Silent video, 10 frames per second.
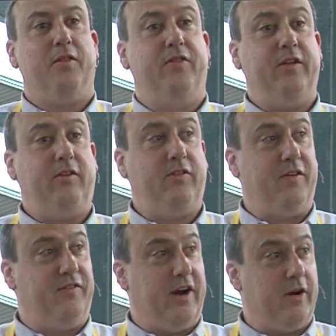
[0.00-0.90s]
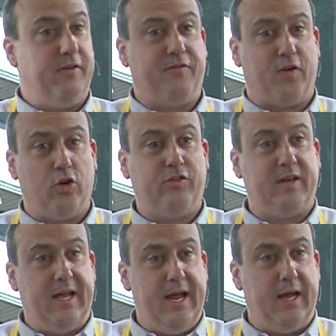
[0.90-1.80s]
This is the very
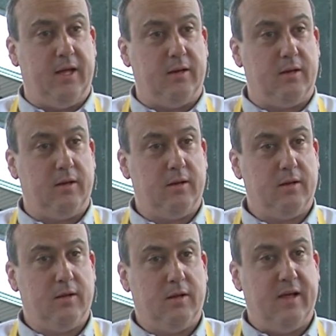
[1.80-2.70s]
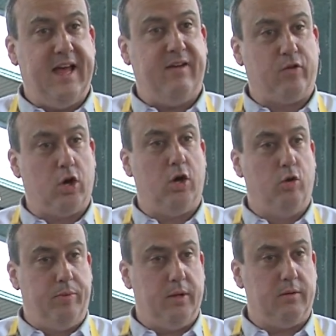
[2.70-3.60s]
first can ever
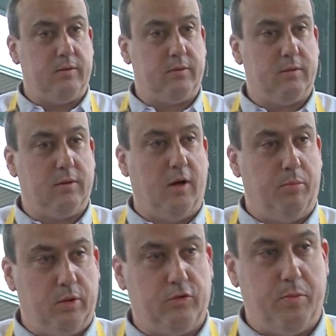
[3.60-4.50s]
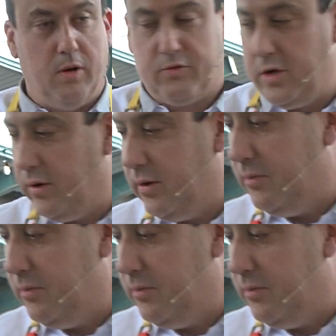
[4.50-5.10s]
opened of Blue Smoke Cherry